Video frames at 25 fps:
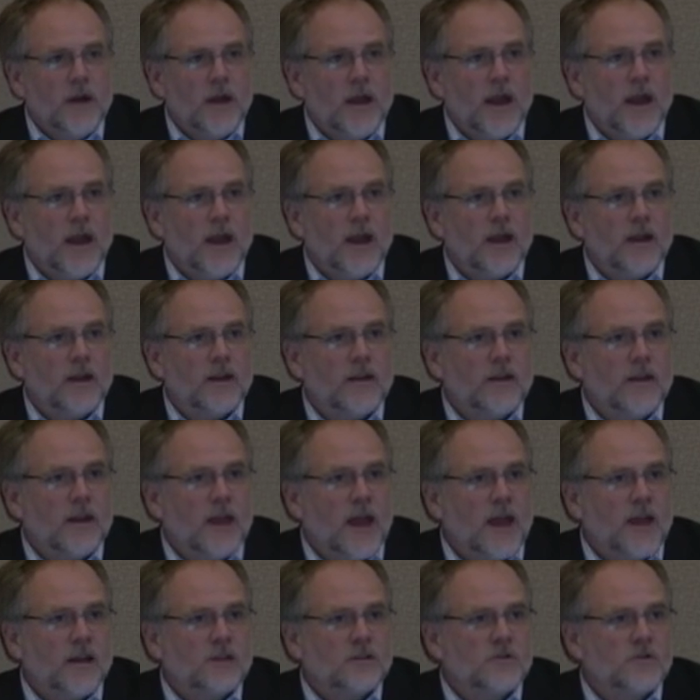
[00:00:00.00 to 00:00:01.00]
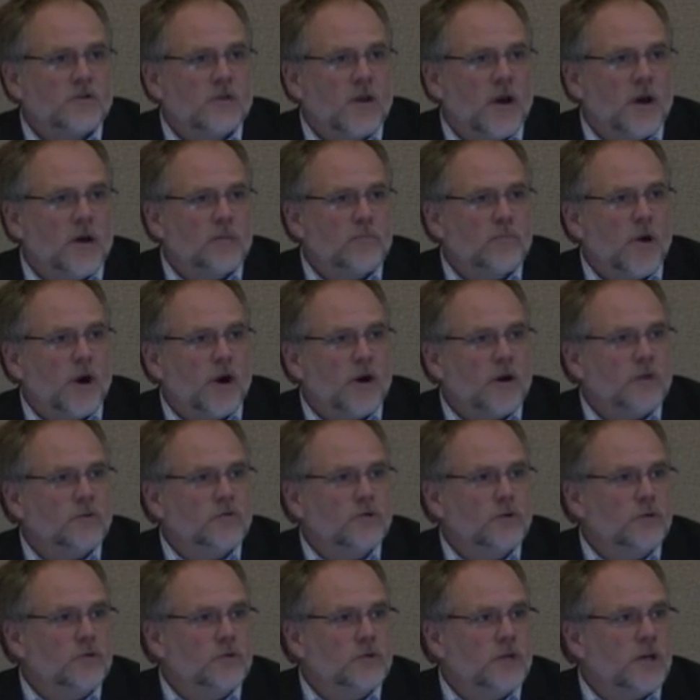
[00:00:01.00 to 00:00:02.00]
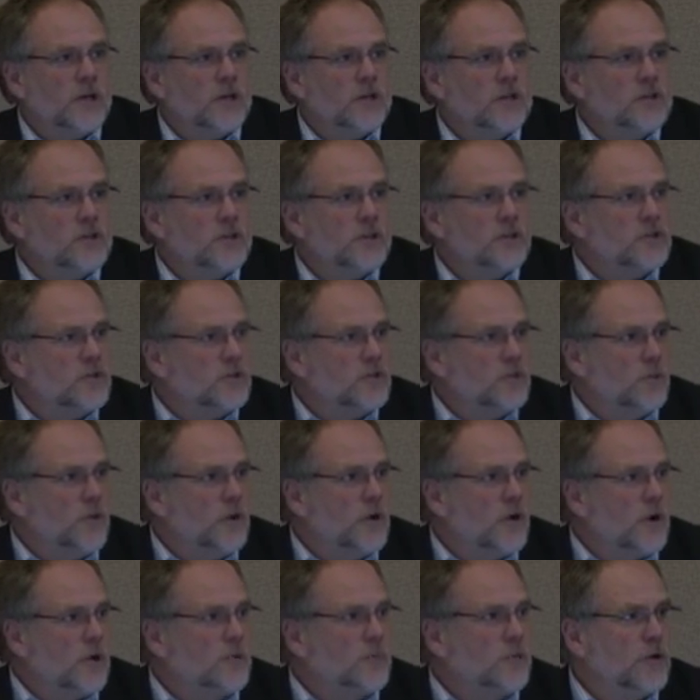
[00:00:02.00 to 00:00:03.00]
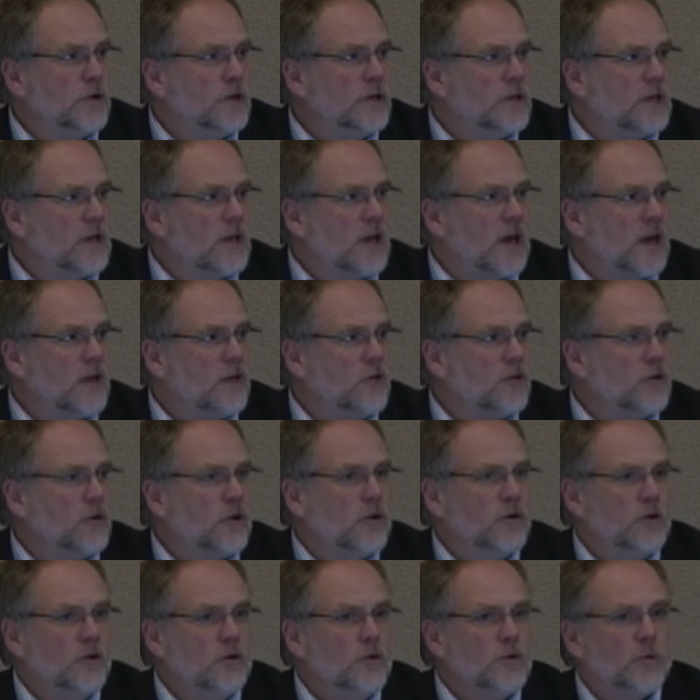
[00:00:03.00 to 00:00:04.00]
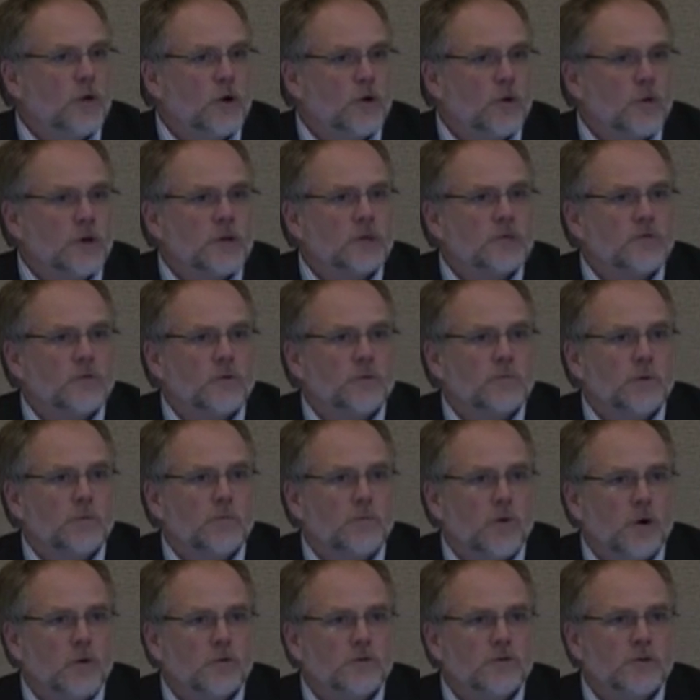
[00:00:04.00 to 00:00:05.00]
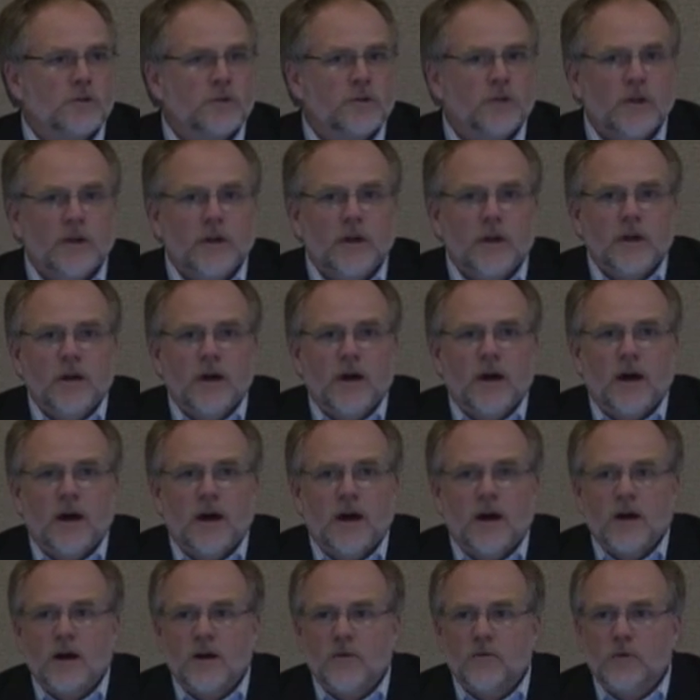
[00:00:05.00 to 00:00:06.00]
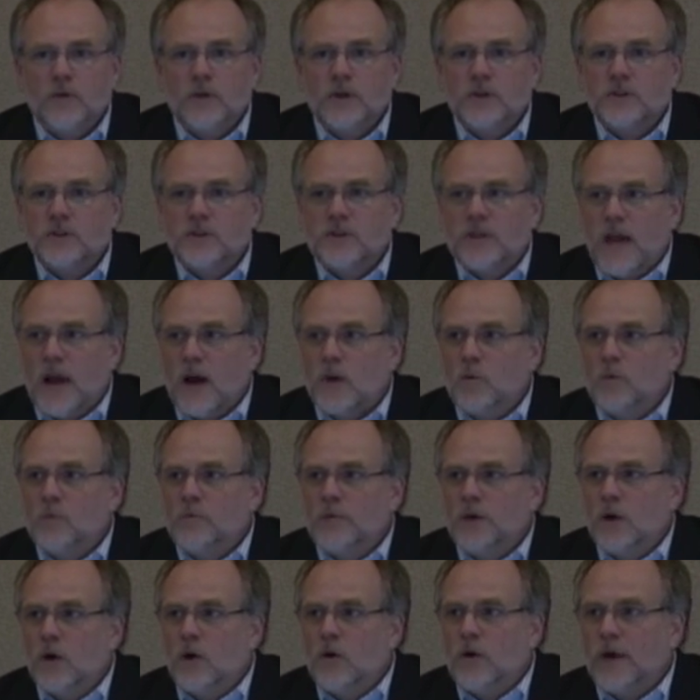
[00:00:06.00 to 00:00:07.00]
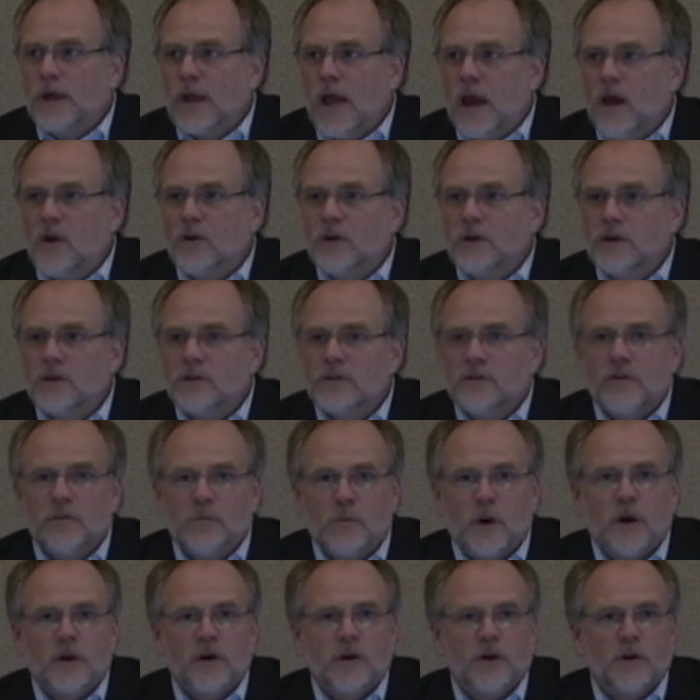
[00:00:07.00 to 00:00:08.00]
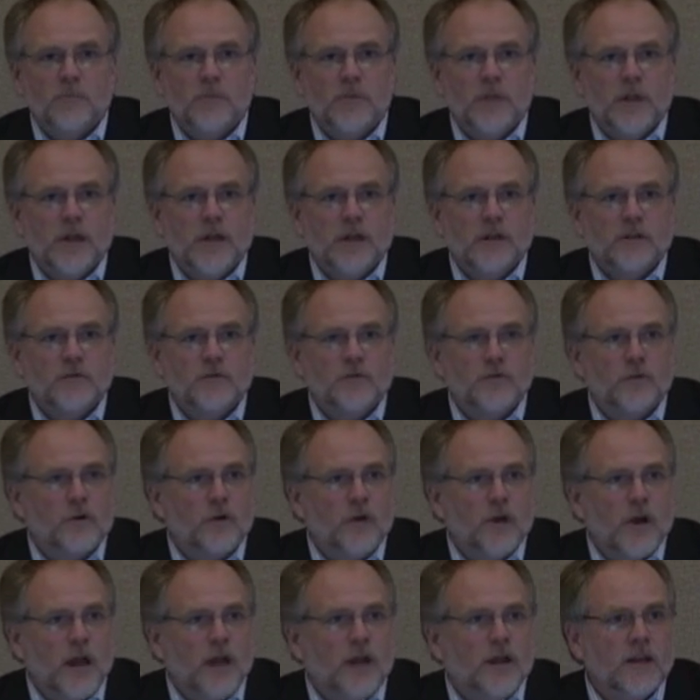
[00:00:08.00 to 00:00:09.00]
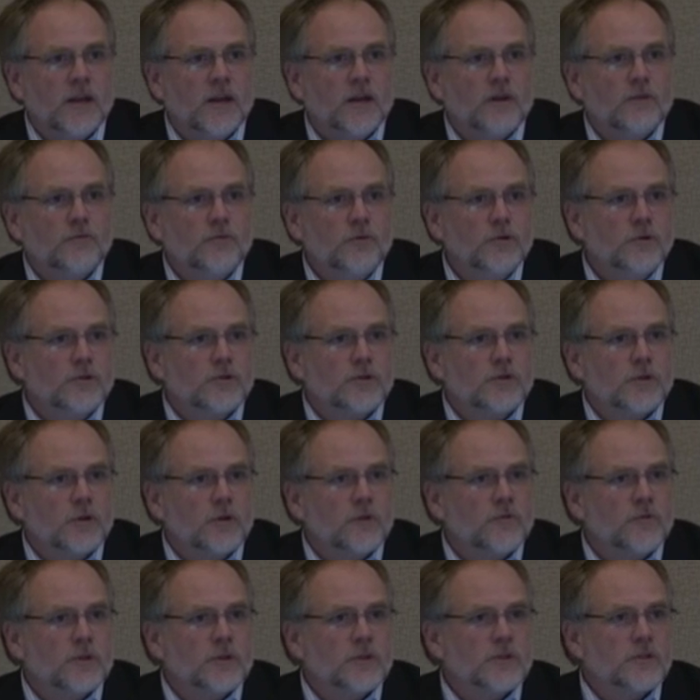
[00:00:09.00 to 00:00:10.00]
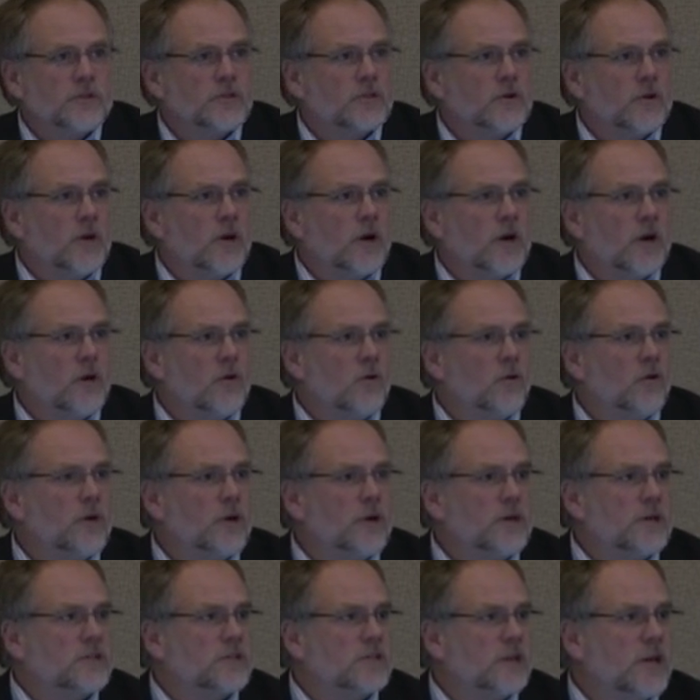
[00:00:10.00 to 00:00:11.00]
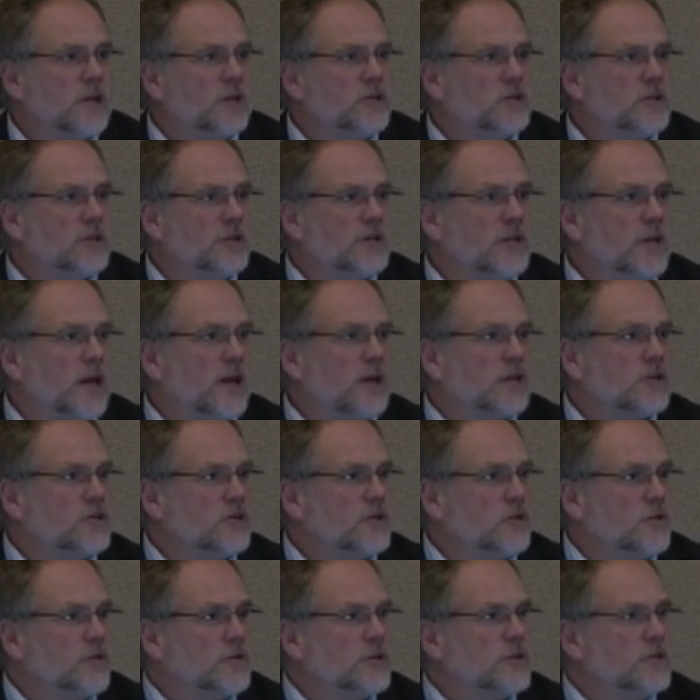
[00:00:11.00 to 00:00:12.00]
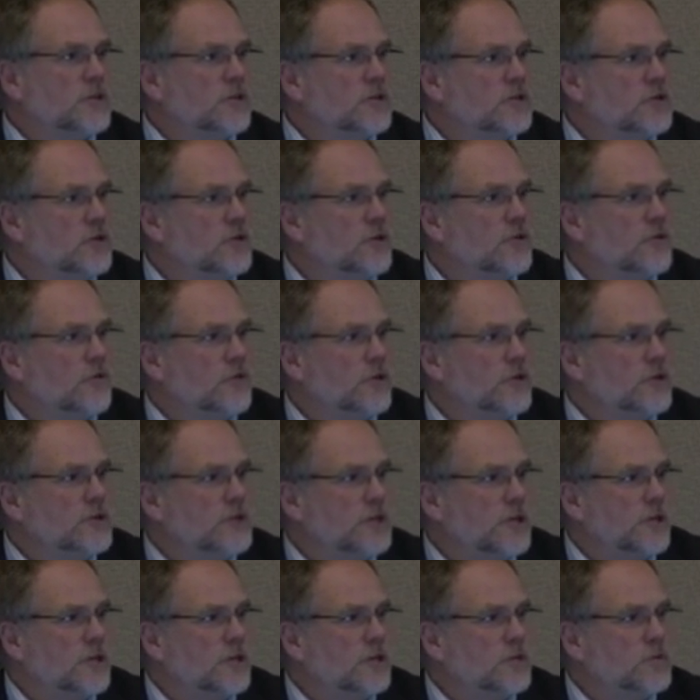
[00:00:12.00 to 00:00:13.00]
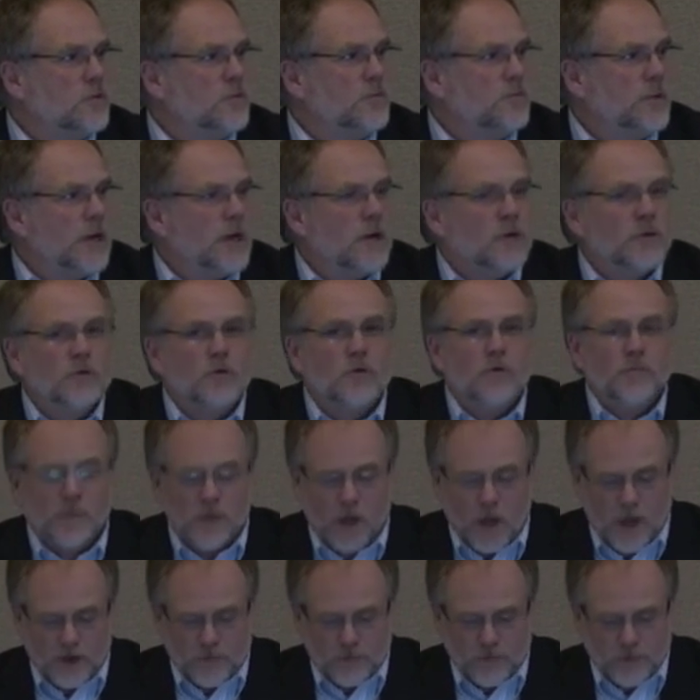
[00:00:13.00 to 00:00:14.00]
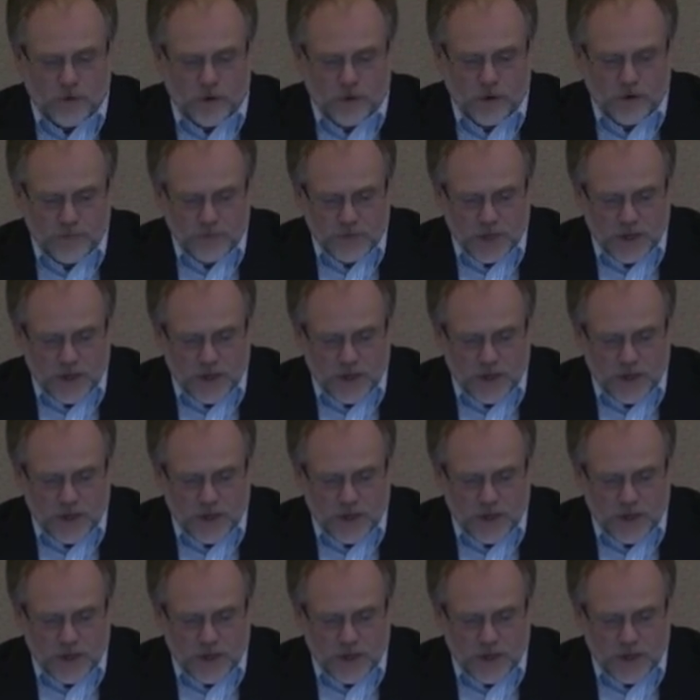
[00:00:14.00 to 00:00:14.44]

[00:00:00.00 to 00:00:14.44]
And as part of due diligence, we are putting together a new request for proposal, of which that will be going out into the marketplace for any food service organization that services universities will be able to apply for.